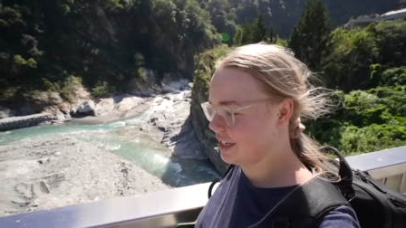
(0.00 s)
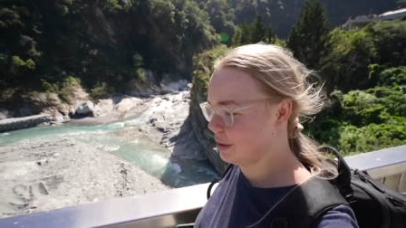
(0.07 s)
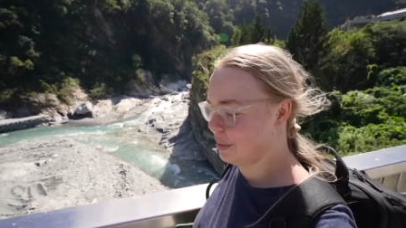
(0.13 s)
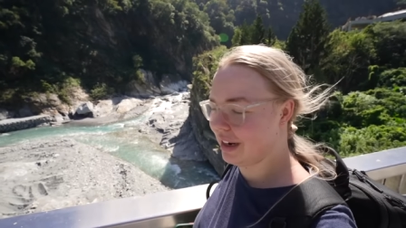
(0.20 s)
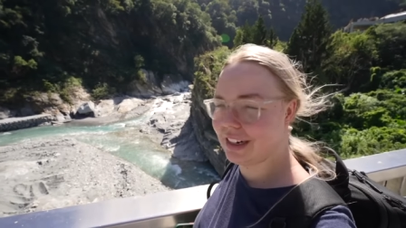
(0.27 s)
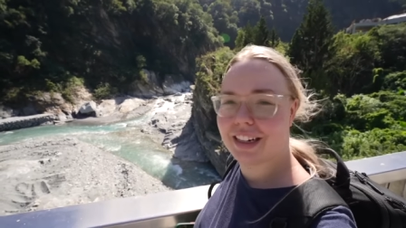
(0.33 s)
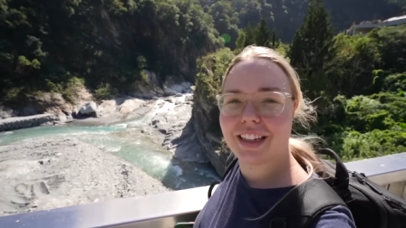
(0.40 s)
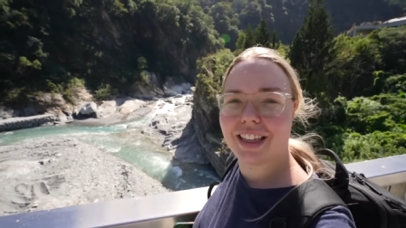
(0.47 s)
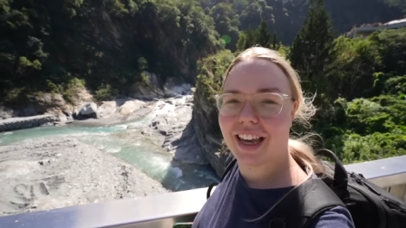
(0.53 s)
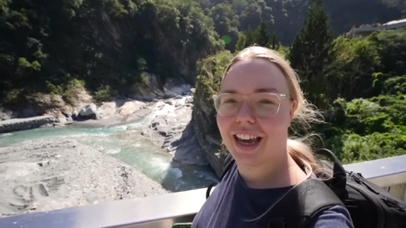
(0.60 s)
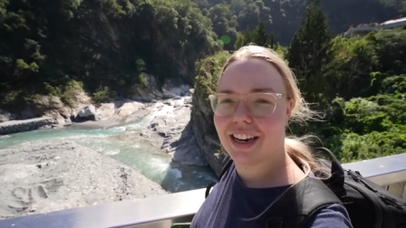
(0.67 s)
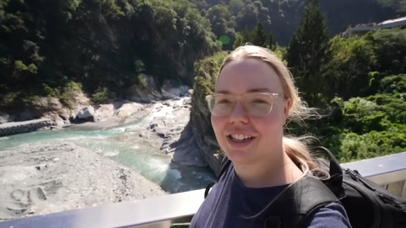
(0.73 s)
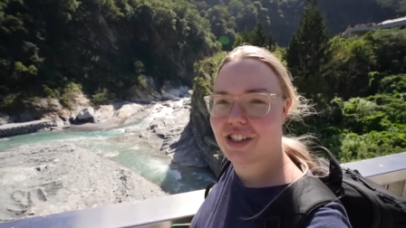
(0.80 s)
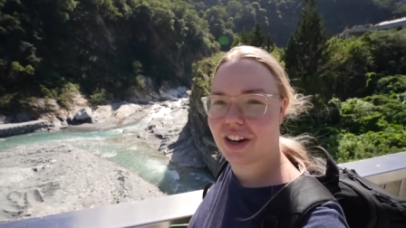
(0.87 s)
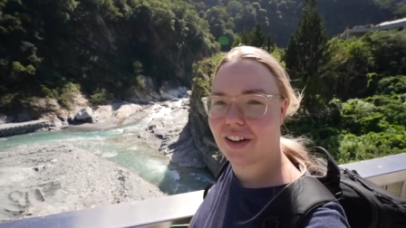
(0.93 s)
to be near the
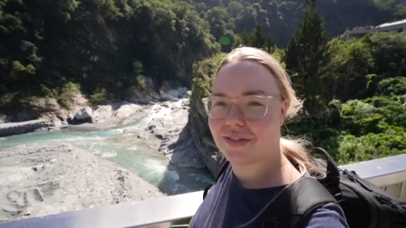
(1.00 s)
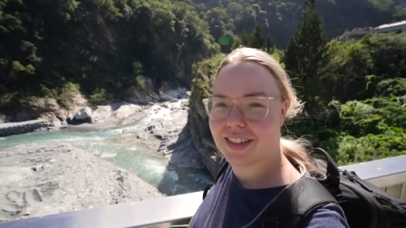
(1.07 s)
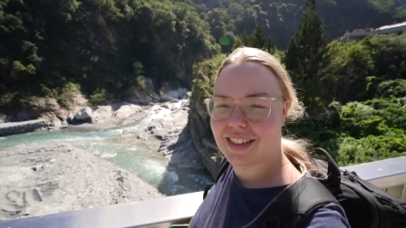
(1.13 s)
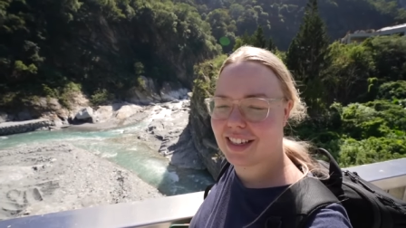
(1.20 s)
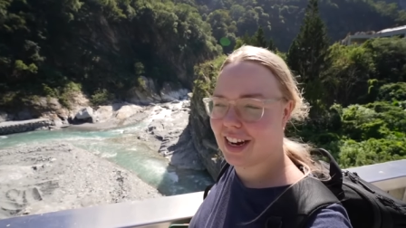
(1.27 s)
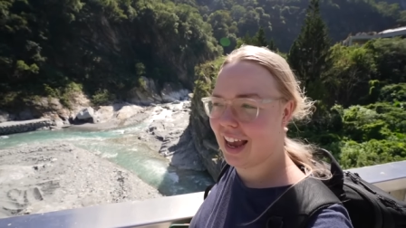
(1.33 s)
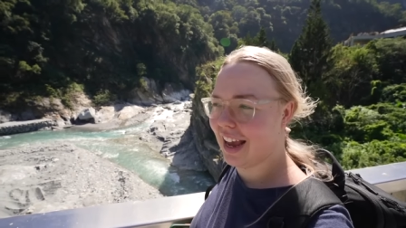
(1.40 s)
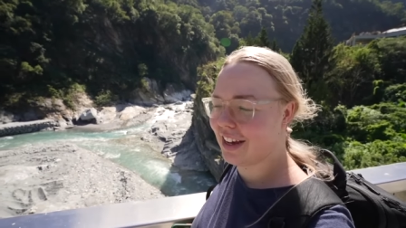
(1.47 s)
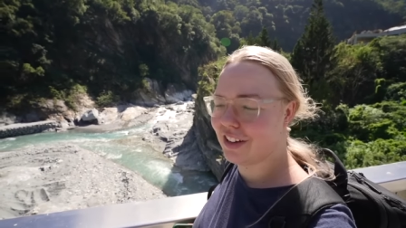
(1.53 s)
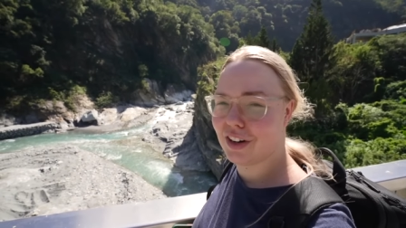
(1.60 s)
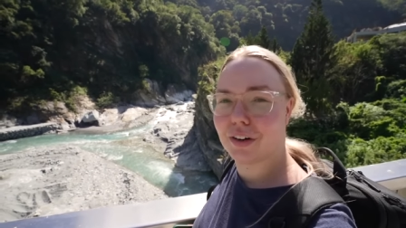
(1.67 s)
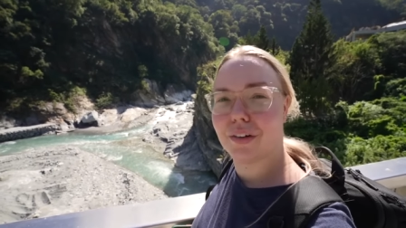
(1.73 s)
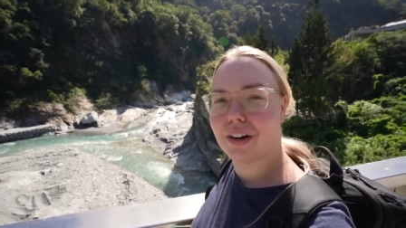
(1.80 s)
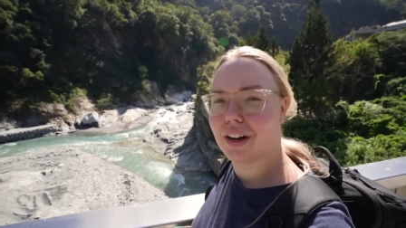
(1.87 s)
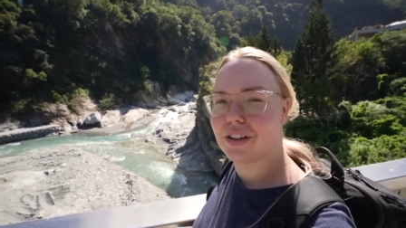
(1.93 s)
edge after today. I don't
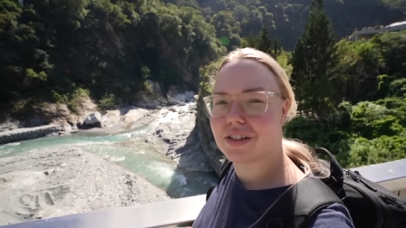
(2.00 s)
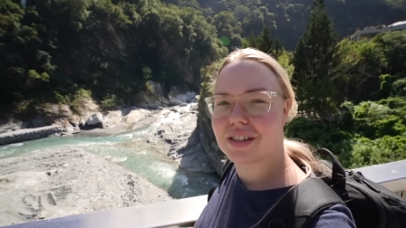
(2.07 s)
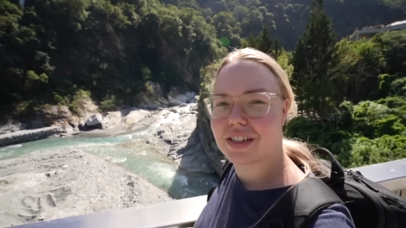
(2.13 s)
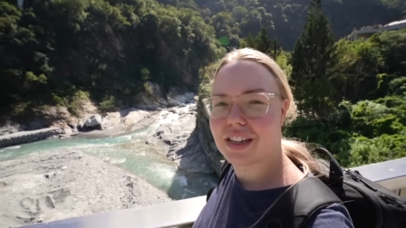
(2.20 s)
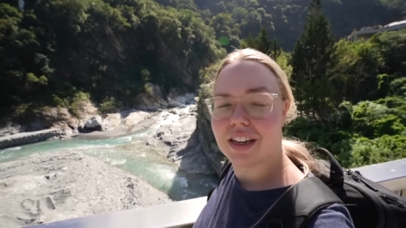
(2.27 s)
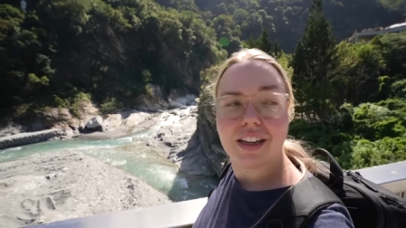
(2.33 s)
know what else